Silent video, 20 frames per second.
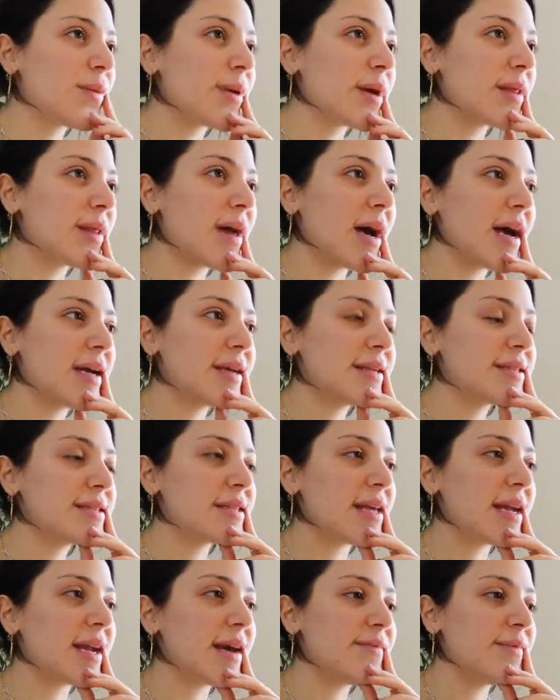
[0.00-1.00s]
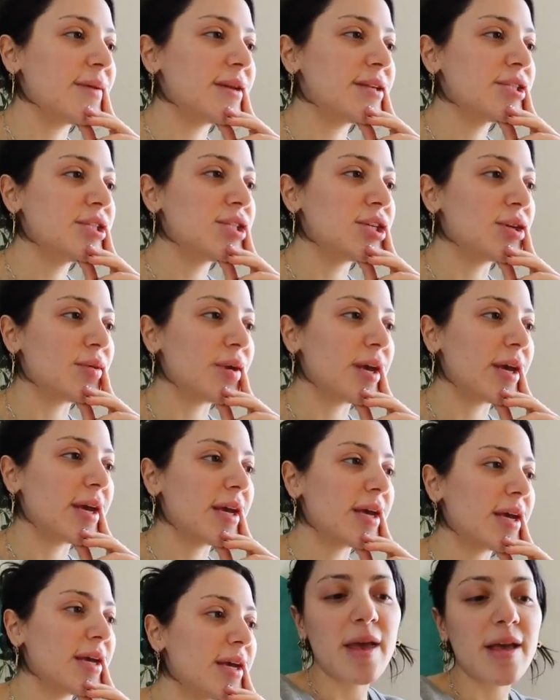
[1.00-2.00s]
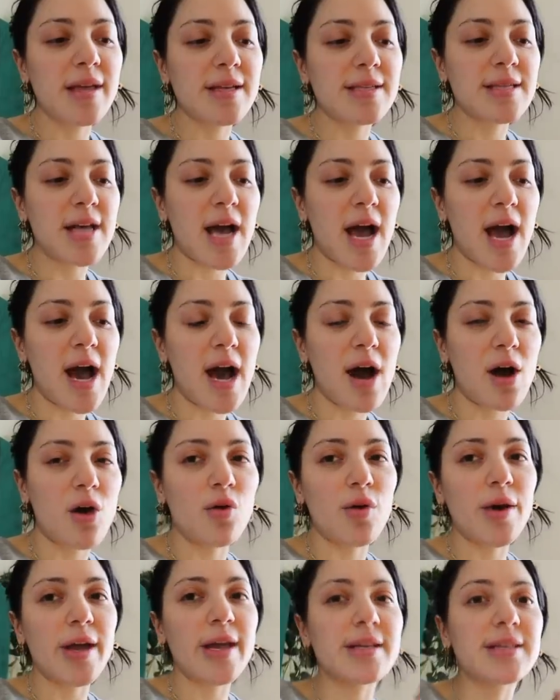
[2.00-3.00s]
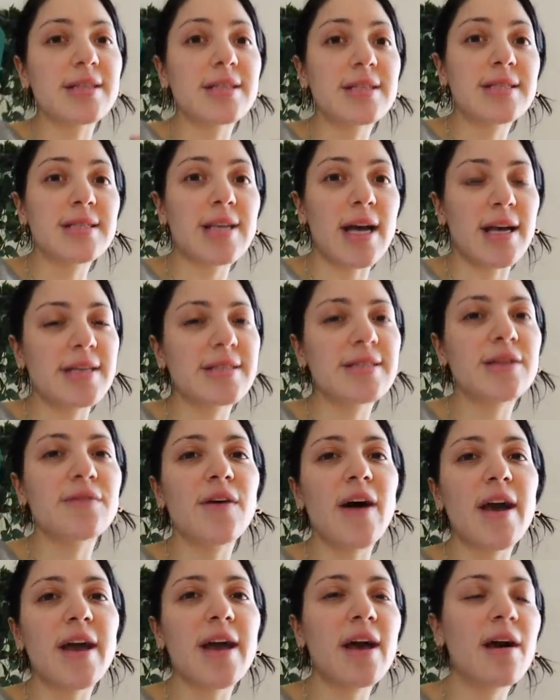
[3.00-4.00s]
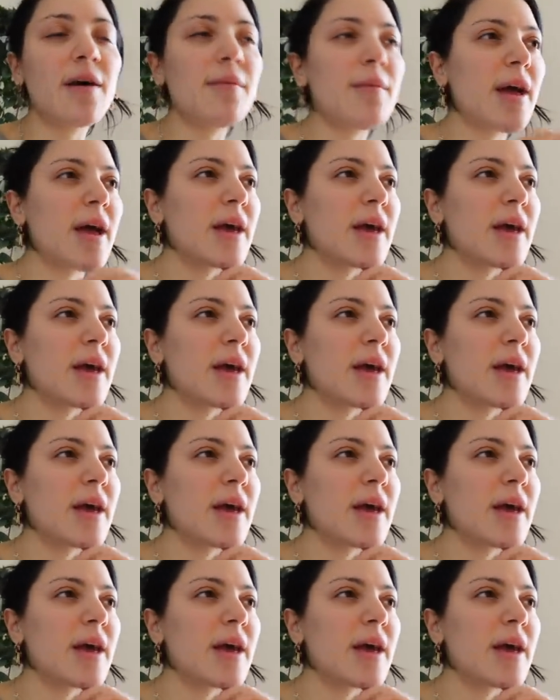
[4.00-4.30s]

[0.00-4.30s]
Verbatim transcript: realized that I've been doing is how indecisive I am